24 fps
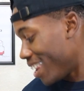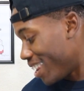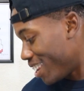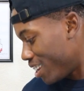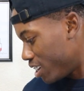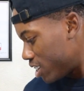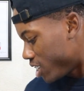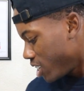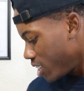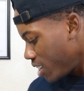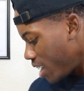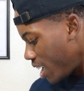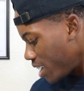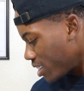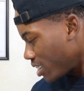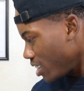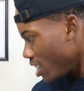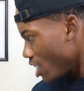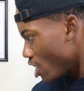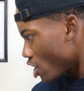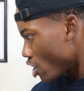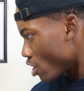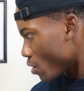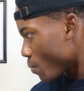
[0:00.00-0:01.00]
This is the last
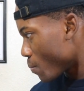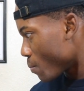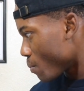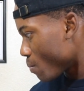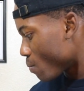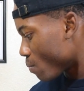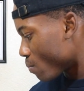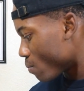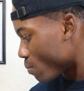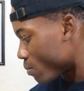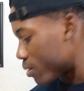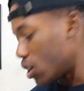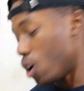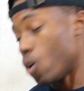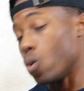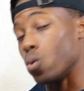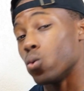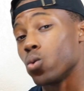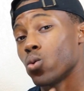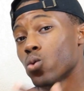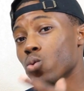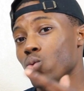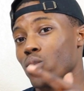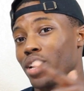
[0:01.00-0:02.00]
sneaker? No,
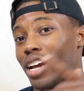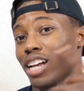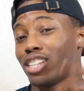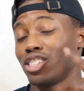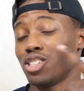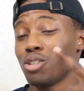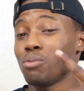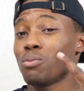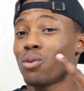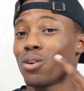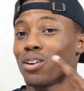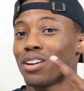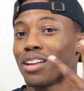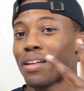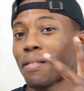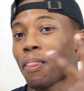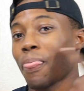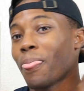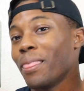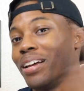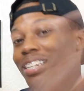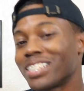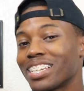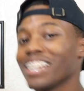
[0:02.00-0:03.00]
got two more.
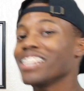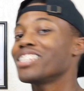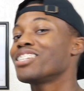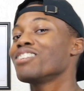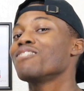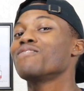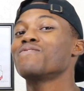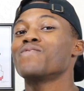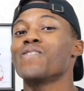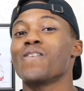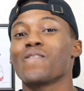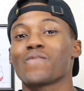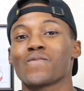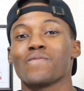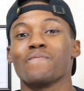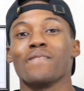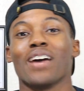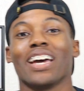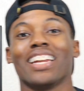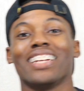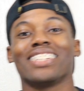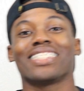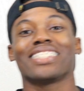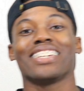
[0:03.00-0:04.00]
Let's get into the fourth one,
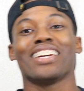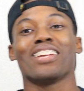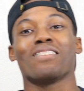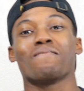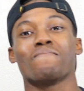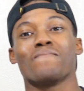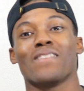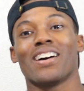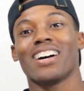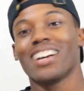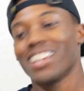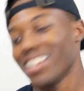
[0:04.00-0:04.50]
man. Let's get it, bro.